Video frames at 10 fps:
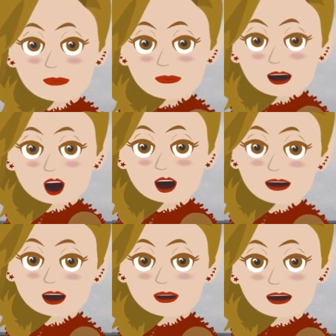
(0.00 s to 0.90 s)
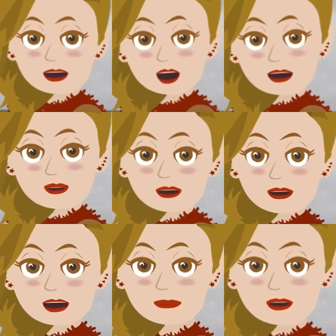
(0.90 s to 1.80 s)
A lot of the reasons that you
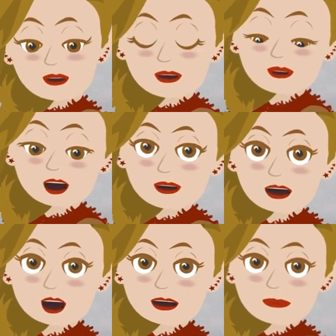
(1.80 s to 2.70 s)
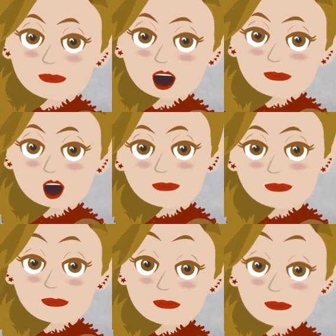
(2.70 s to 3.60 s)
hold yourself apart from it is just
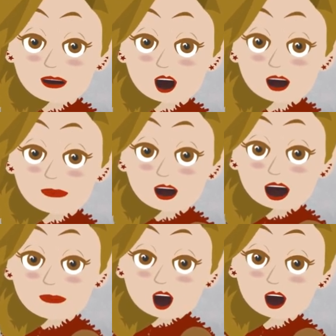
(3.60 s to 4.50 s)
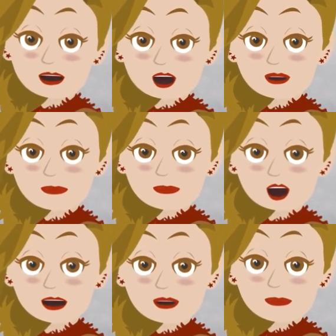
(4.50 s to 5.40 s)
sloppy thinking or habit of
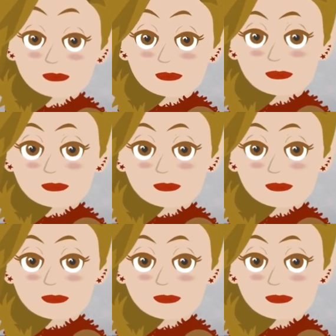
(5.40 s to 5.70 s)
thought.